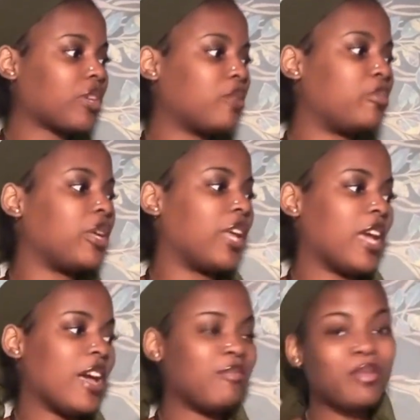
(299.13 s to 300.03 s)
But yeah,
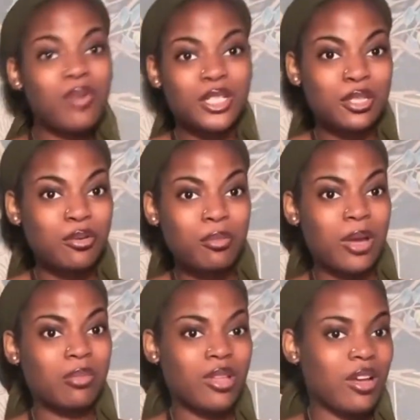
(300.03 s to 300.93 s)
I've been watching on my
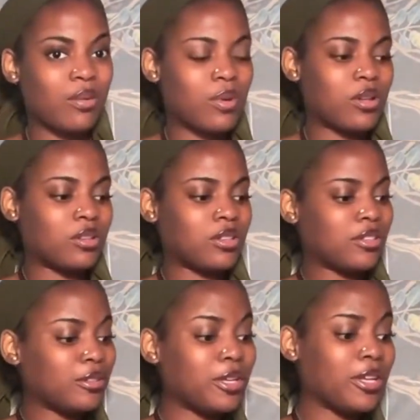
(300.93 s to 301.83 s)
block while
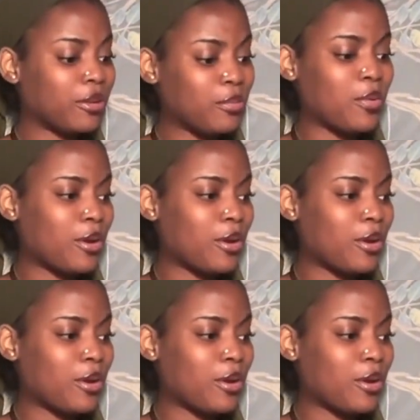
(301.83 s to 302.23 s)
while